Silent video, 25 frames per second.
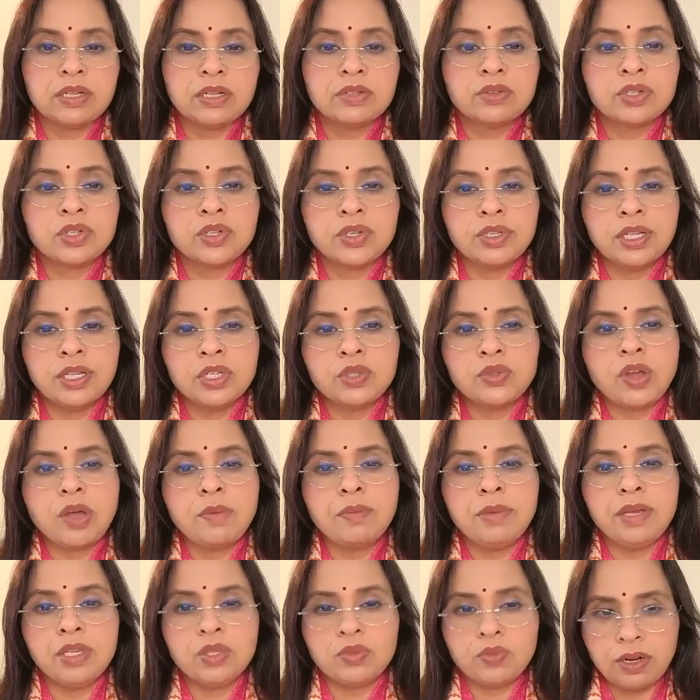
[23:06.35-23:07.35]
So Sridhar
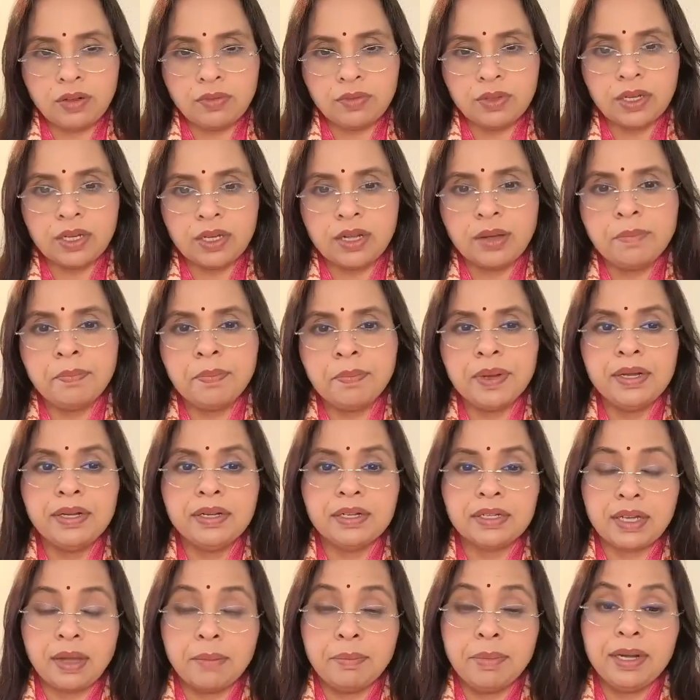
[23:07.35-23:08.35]
Swami is one of the
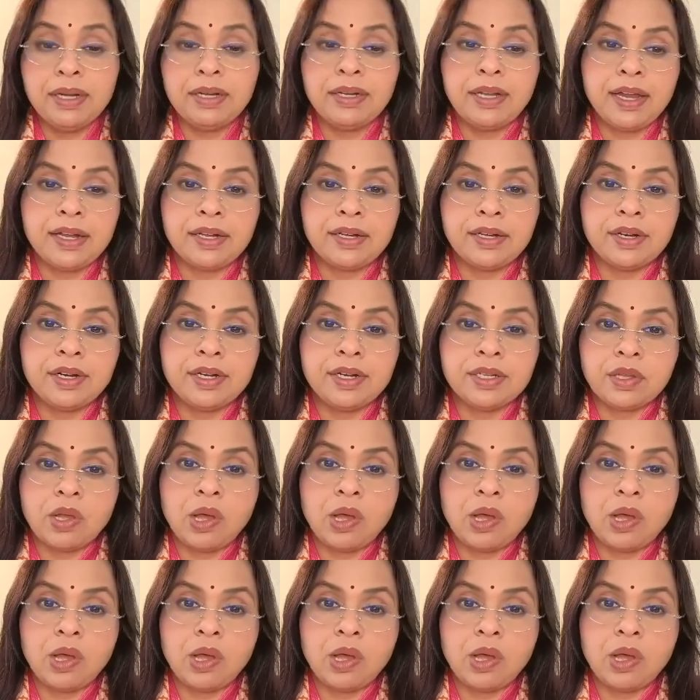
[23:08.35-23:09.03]
commentators